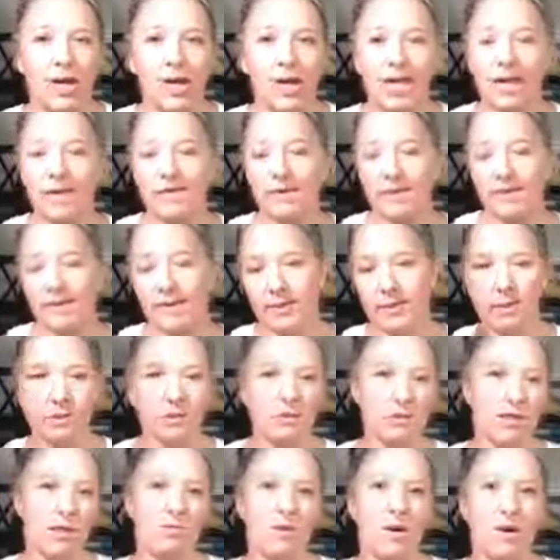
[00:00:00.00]
Even if I
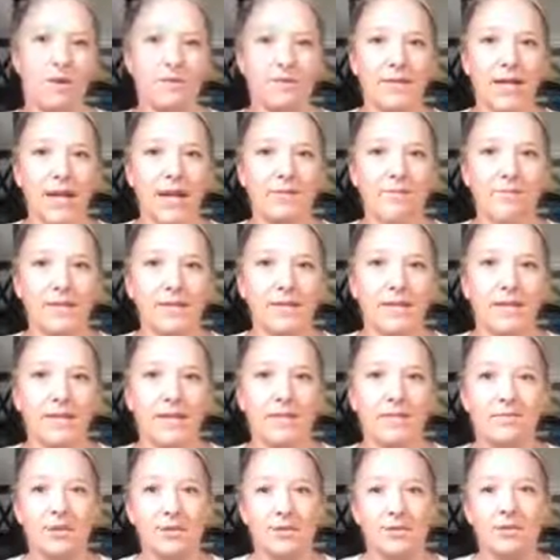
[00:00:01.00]
took time off to have these
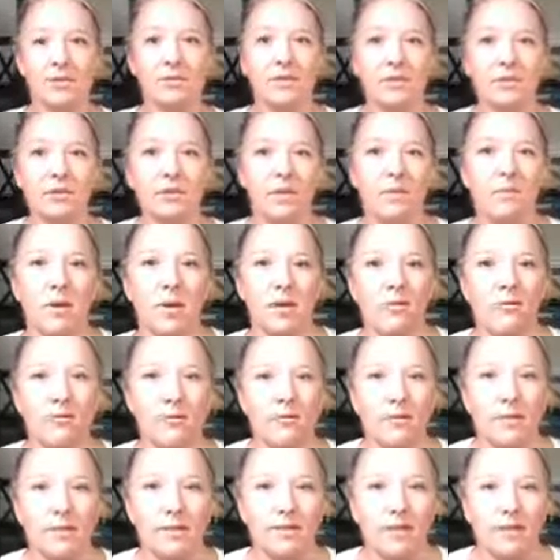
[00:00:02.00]
kids, if I took time off
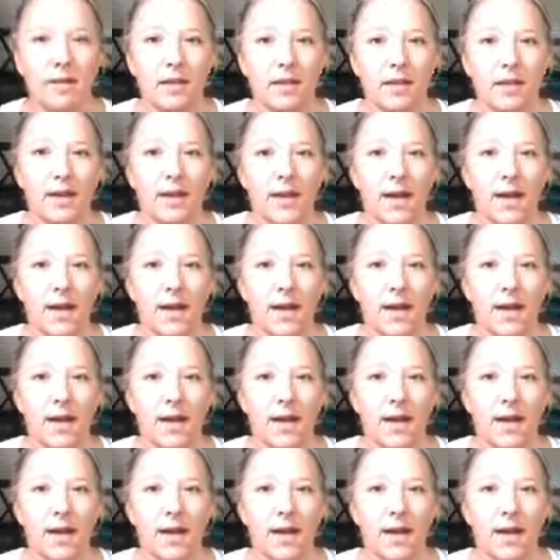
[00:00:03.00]
for this,